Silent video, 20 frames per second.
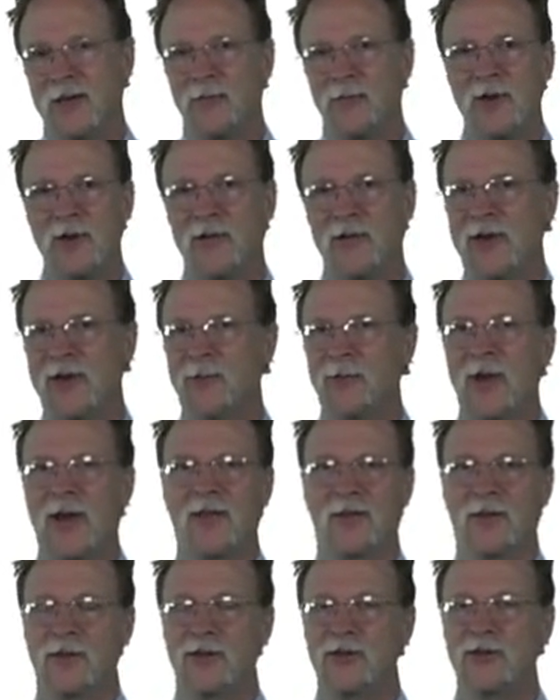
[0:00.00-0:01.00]
We read
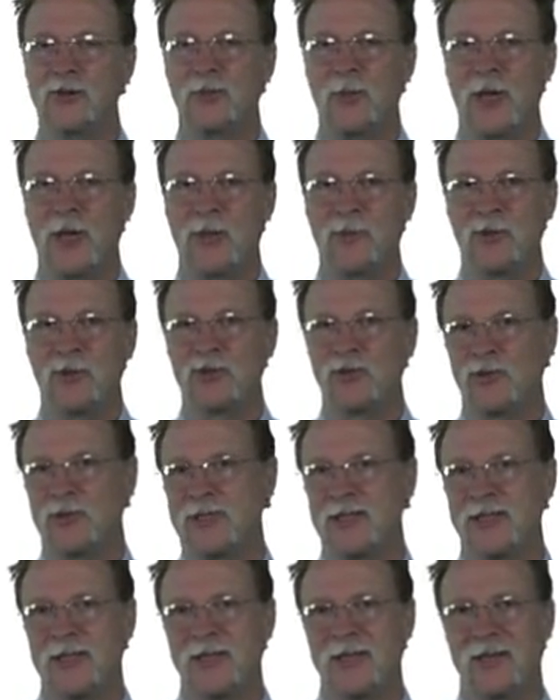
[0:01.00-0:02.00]
about it in the newspapers, we
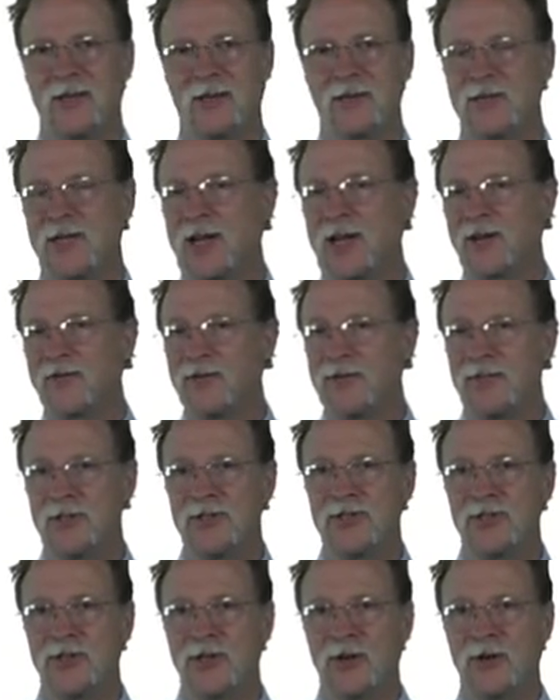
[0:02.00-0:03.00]
see it on
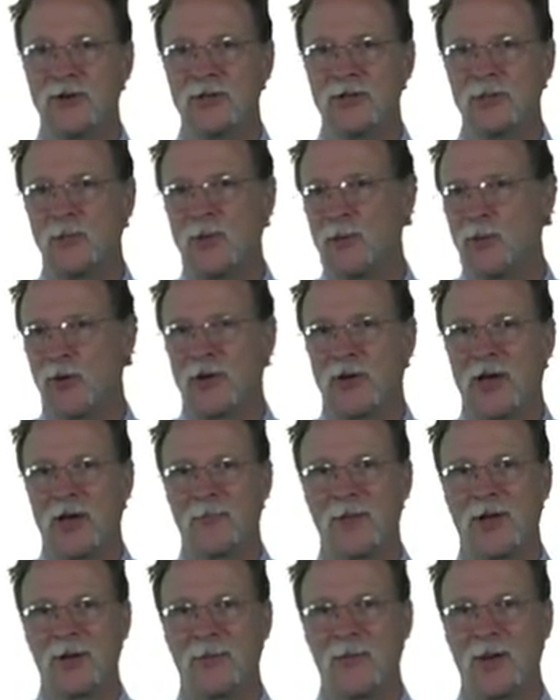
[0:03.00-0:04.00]
television shows, people
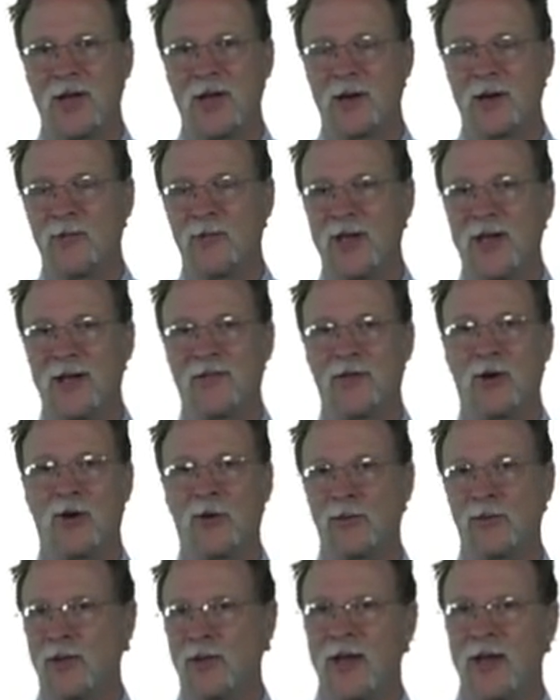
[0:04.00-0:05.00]
comment about it, we have a
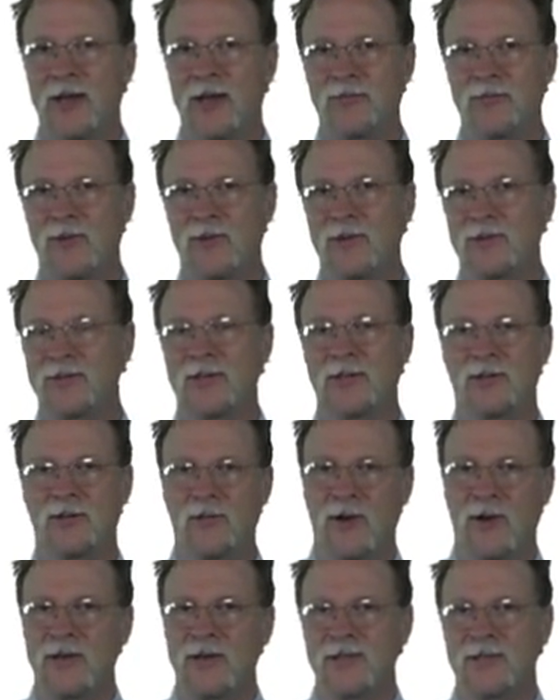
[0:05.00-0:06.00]
whole lot, it's in
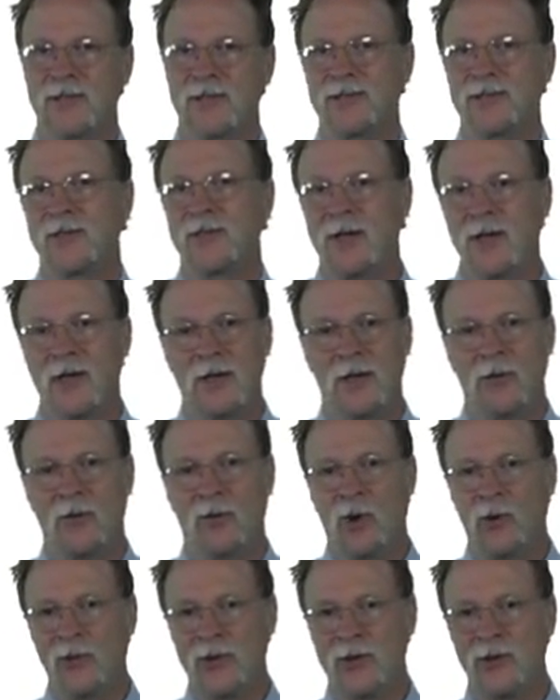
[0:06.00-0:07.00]
crisis.
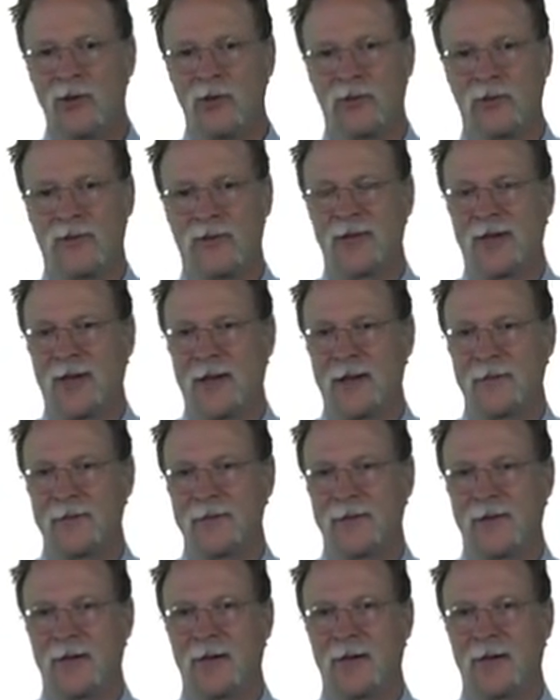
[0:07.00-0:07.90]
Where are we going with that?